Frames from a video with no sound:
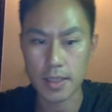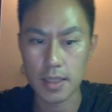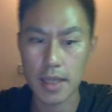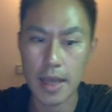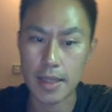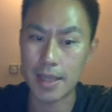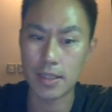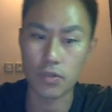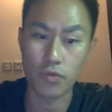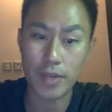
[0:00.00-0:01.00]
see that
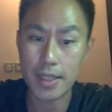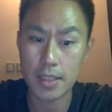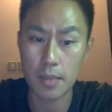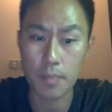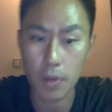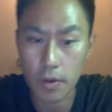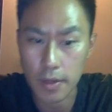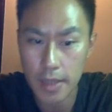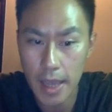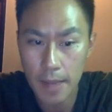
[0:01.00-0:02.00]
it's really simple,
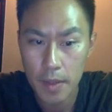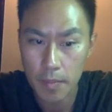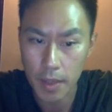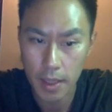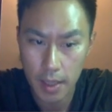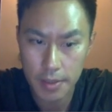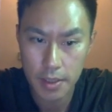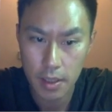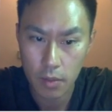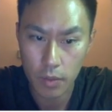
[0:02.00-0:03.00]
yeah?
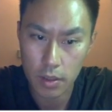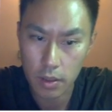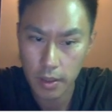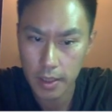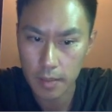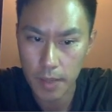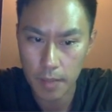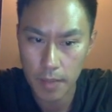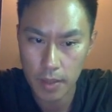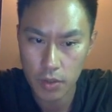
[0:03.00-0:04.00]
Because when you look at the
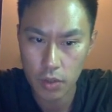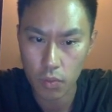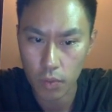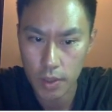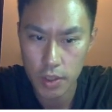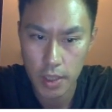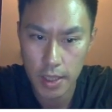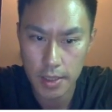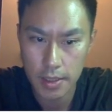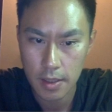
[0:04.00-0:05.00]
big picture, which
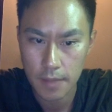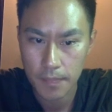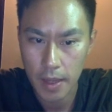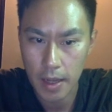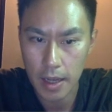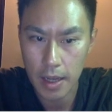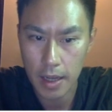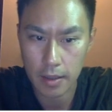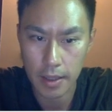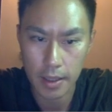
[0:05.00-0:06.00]
is
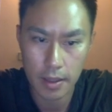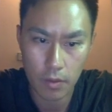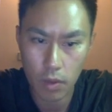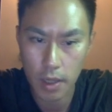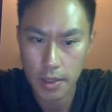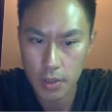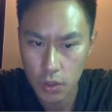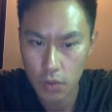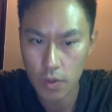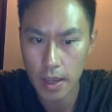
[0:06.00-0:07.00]
like a 1,
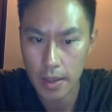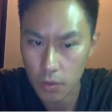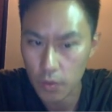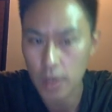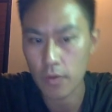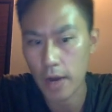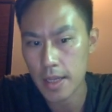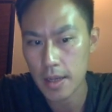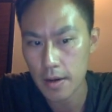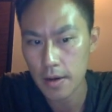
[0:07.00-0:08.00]
2, and 3 right
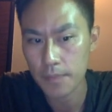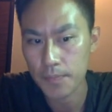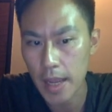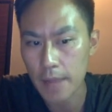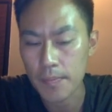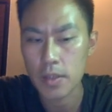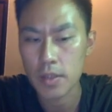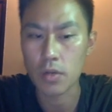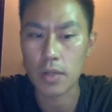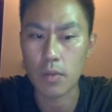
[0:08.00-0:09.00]
here, yeah?
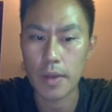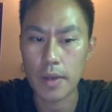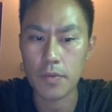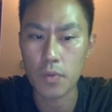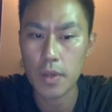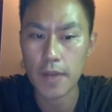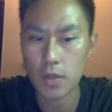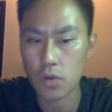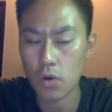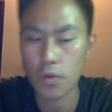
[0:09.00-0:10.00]
So then we have 3
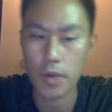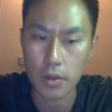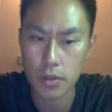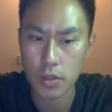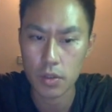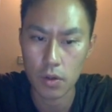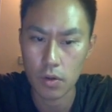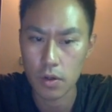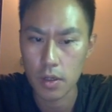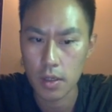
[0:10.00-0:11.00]
factorial
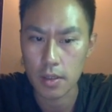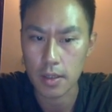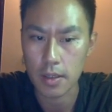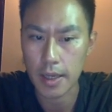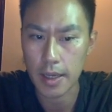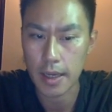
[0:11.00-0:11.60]
to like,